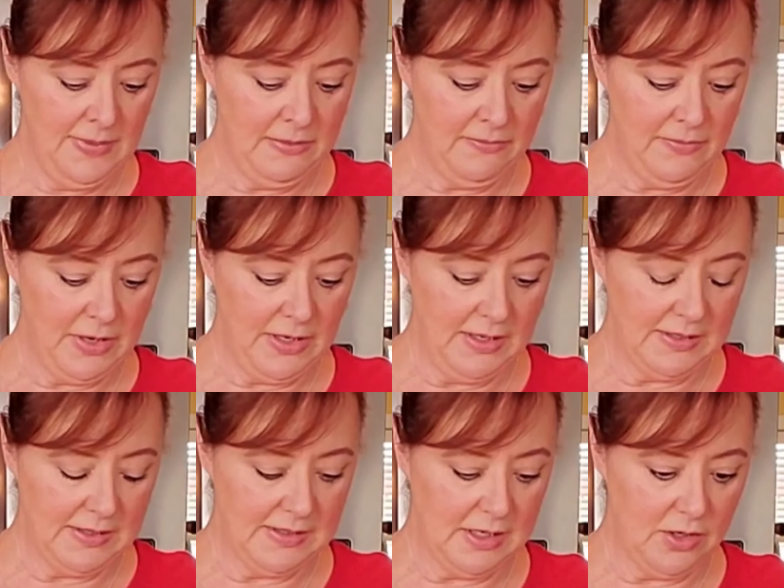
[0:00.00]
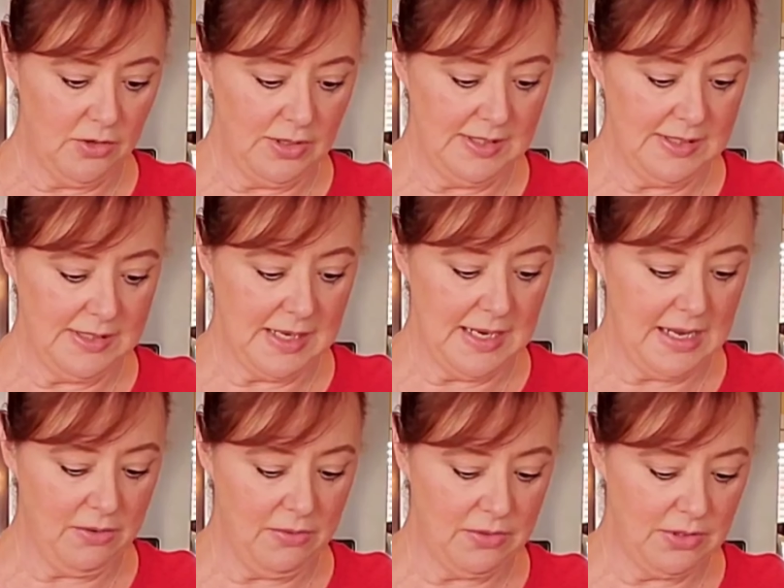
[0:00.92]
various sundries setting
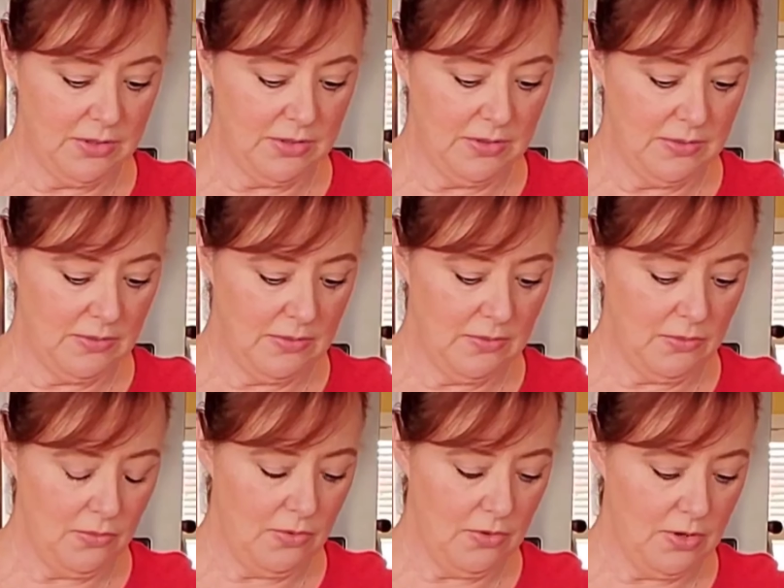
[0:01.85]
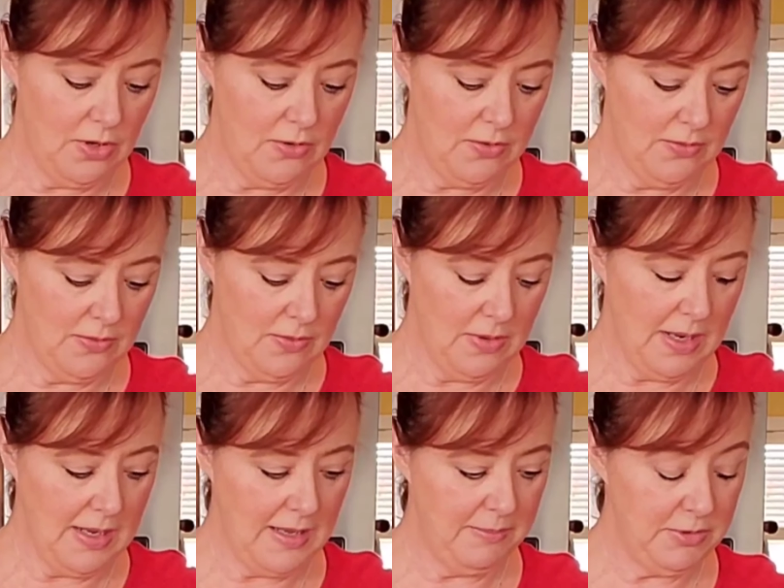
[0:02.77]
out, or
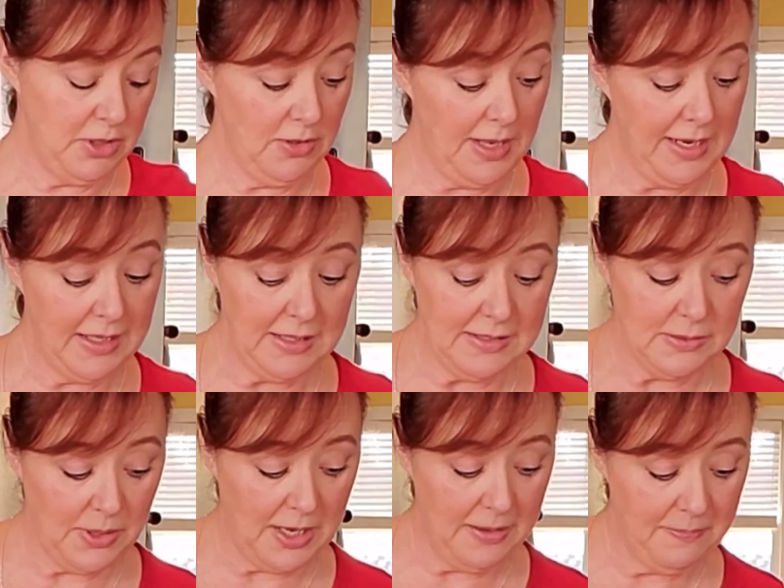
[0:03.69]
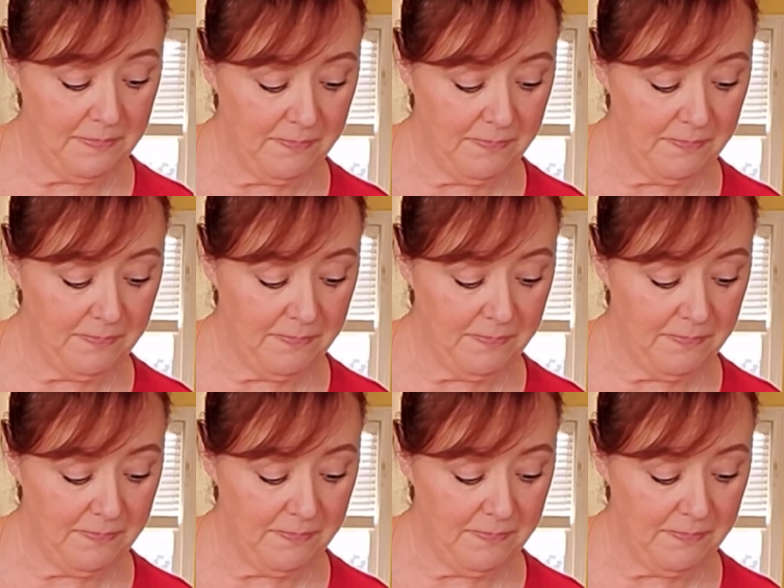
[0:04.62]
do you like it this way?